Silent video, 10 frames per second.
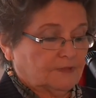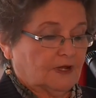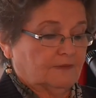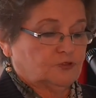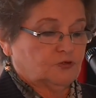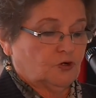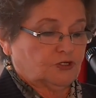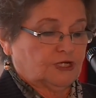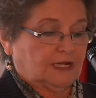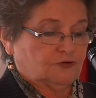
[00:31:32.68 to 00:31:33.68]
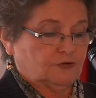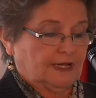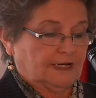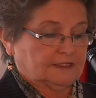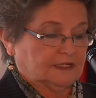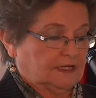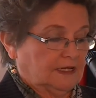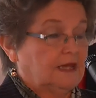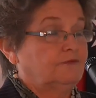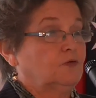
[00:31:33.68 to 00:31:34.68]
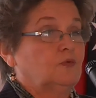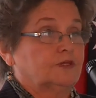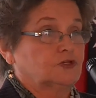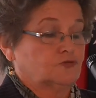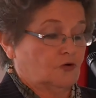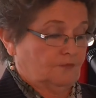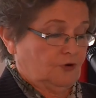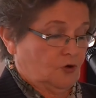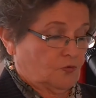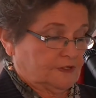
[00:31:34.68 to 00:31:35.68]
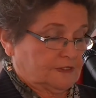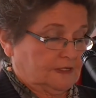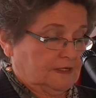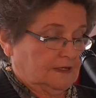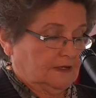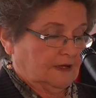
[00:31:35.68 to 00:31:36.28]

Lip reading: sometimes do not change reality, even with a strong bureaucracy.